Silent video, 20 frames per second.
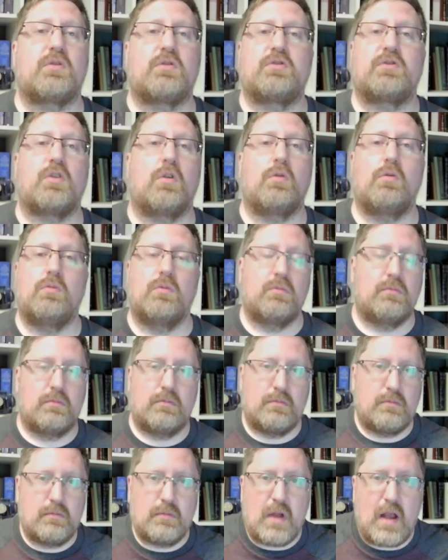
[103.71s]
So
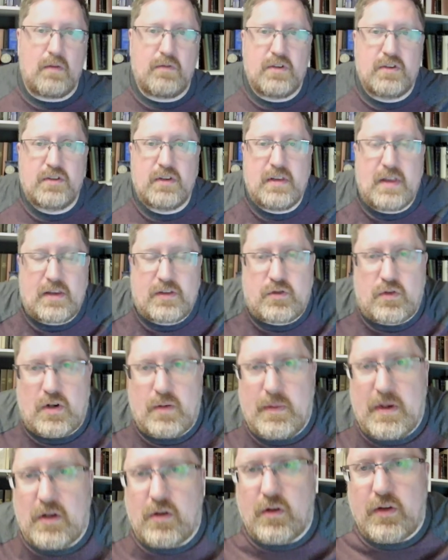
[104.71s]
obviously that's going to
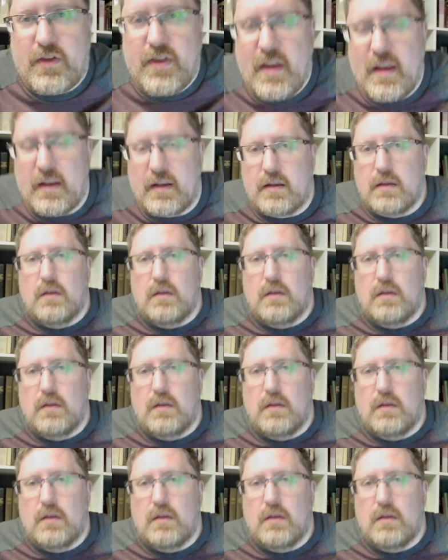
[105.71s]
be a good thing.